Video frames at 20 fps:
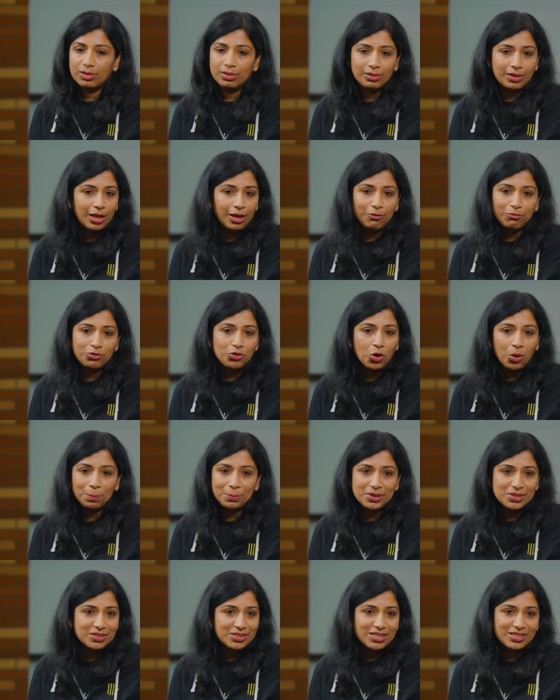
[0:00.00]
if your
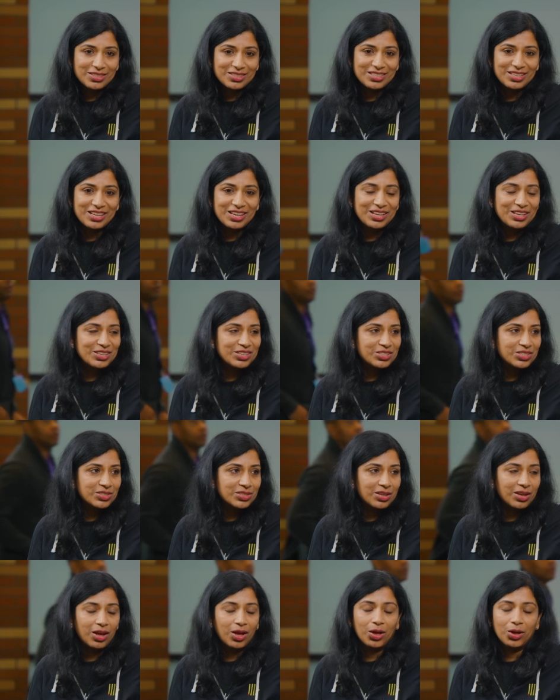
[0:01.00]
business is
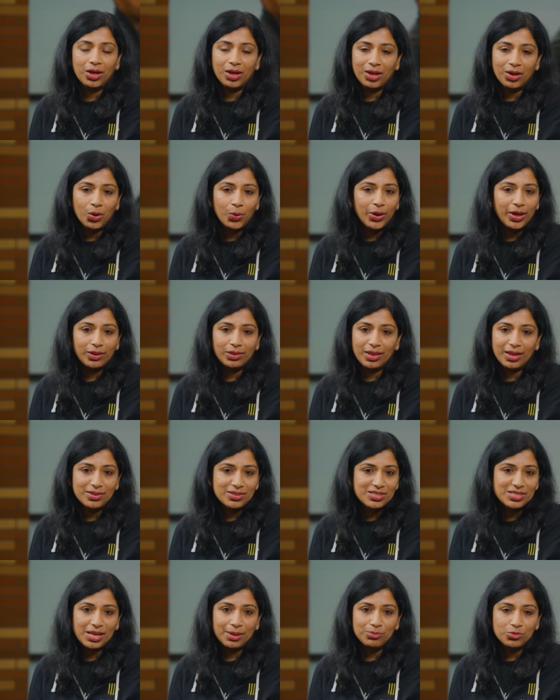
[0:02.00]
going that
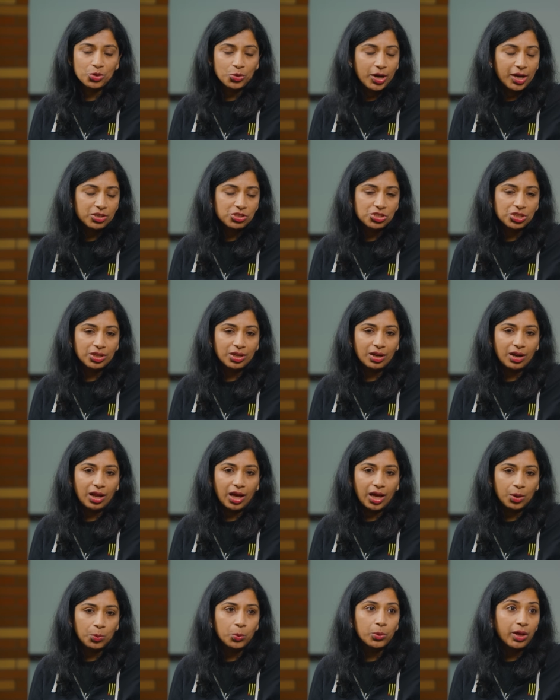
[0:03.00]
same direction,
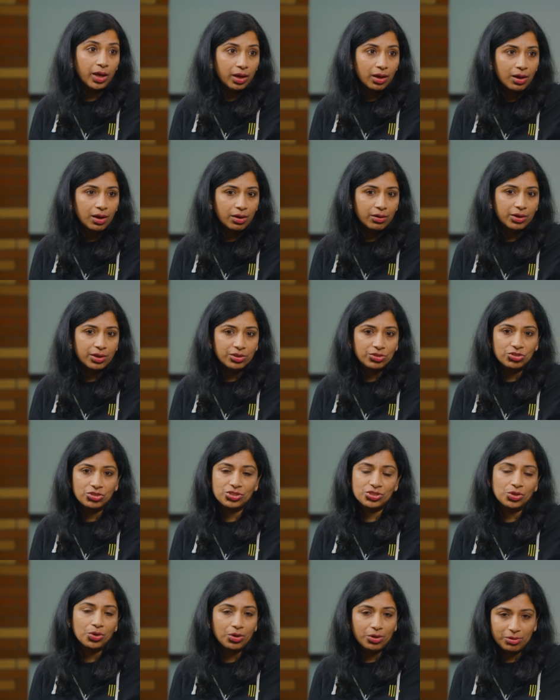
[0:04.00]
I would
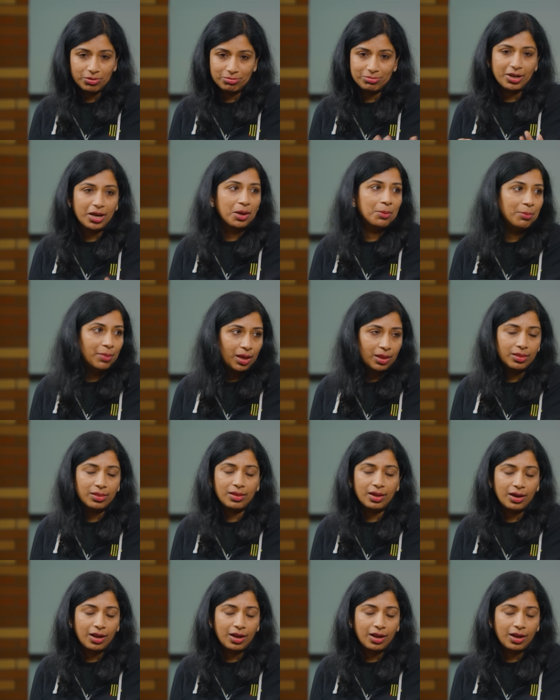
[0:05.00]
encourage or recommend that